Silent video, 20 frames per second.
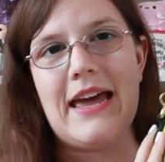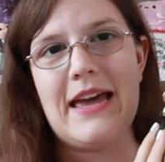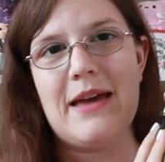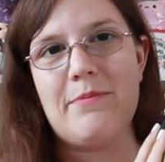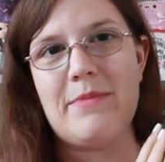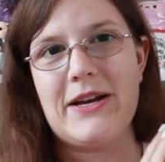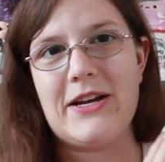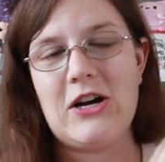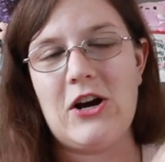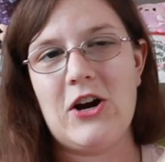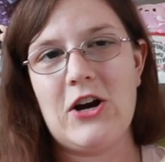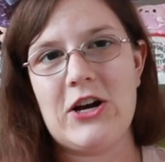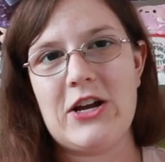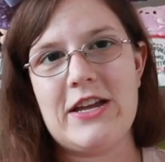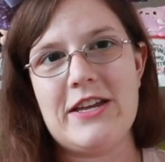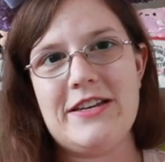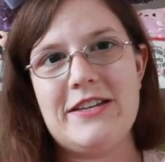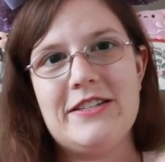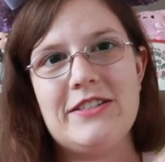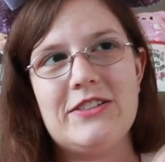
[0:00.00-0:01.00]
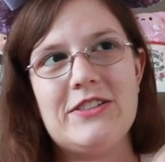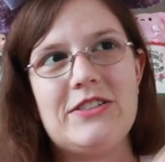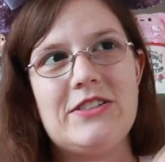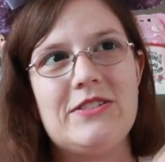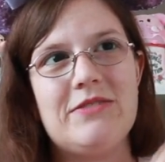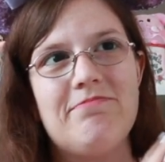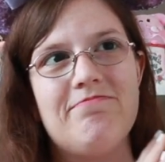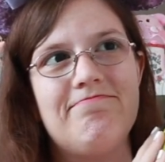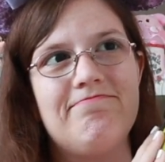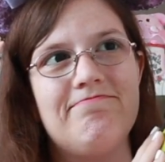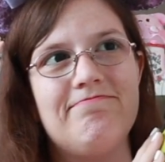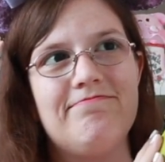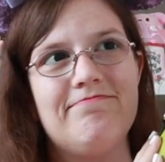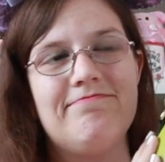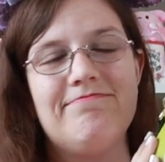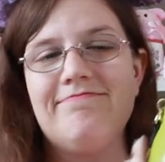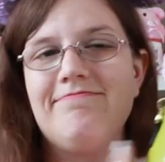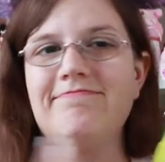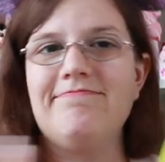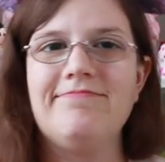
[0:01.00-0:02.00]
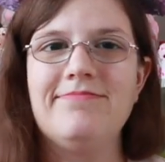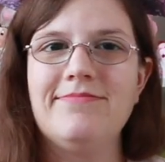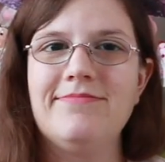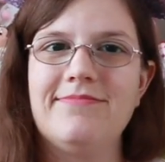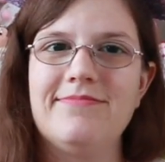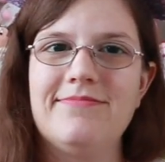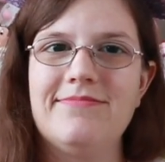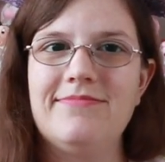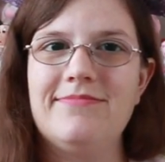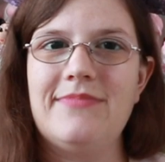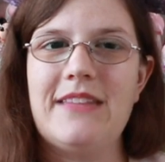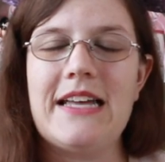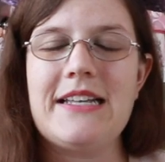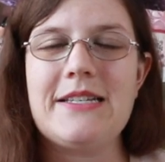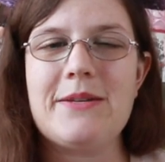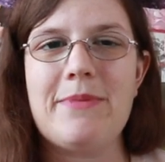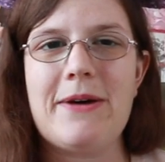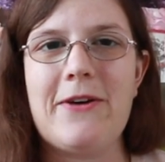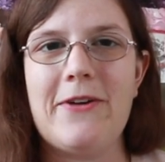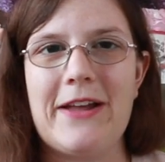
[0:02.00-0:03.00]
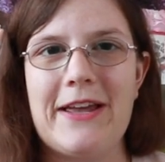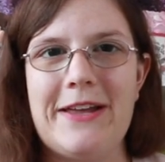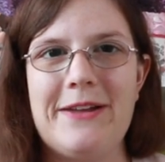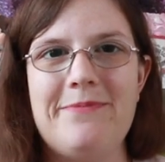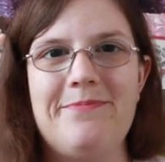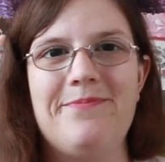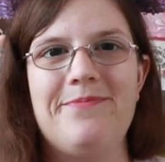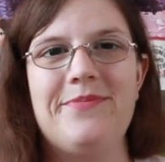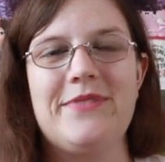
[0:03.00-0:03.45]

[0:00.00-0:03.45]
and my car keys. That's about it.